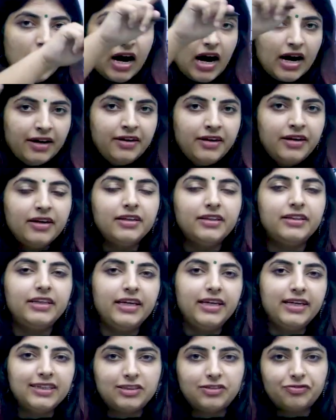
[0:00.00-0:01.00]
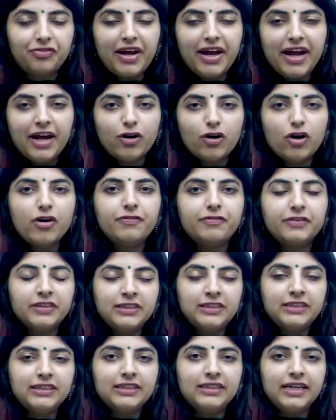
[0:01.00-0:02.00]
under the sphere of
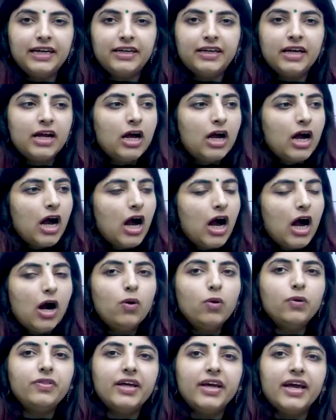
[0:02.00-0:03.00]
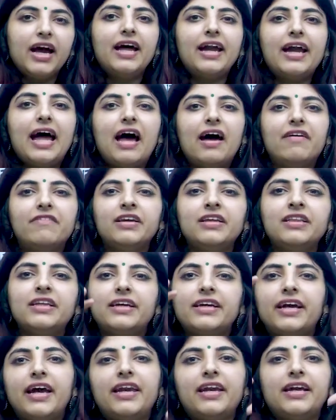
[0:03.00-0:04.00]
internet. How they are having the
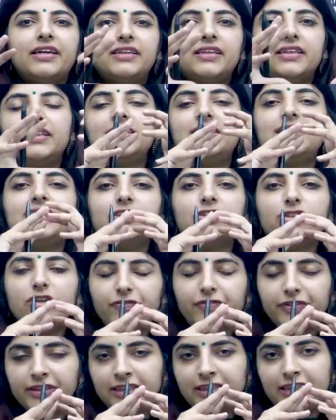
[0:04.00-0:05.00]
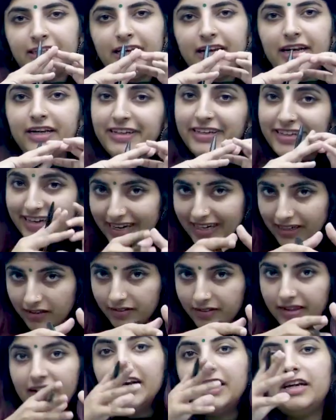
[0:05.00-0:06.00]
characteristics of internet yet
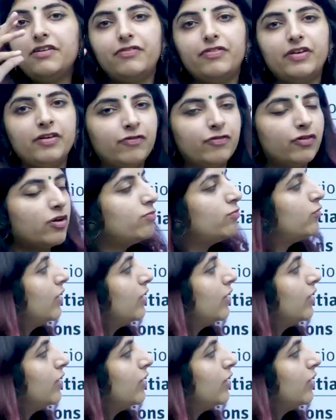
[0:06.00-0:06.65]
they are different from